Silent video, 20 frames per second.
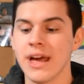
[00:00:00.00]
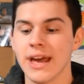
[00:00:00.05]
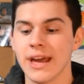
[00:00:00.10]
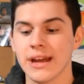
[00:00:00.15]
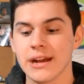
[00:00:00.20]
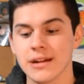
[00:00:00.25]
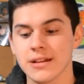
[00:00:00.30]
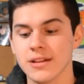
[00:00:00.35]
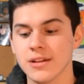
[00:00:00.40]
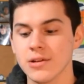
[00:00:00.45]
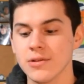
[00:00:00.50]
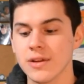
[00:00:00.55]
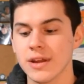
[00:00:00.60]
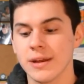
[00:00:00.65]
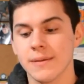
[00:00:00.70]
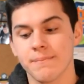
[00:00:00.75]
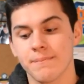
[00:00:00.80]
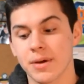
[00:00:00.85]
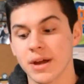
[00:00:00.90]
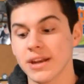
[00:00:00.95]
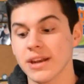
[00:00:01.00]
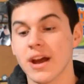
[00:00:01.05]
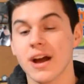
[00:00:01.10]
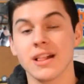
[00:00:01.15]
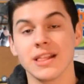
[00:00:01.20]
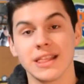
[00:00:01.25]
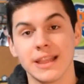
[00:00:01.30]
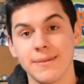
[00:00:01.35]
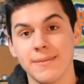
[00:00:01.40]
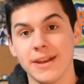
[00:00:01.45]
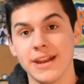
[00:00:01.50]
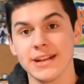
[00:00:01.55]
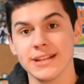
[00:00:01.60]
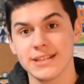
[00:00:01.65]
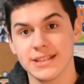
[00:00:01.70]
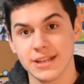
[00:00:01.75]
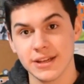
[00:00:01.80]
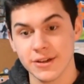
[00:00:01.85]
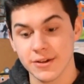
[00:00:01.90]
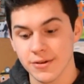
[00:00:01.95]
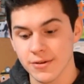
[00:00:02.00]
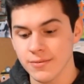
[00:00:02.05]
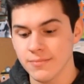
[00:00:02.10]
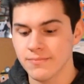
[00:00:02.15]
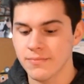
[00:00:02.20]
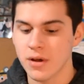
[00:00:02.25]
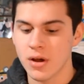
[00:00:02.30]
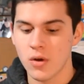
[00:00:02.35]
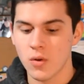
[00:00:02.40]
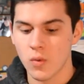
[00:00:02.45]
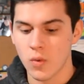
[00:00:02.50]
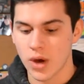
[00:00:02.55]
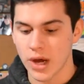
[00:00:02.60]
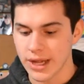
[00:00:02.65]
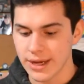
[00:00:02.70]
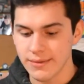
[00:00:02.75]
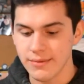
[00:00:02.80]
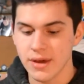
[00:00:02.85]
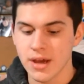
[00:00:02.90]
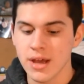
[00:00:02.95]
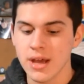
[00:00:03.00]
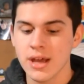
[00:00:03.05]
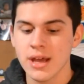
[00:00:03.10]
including but not limited to 1.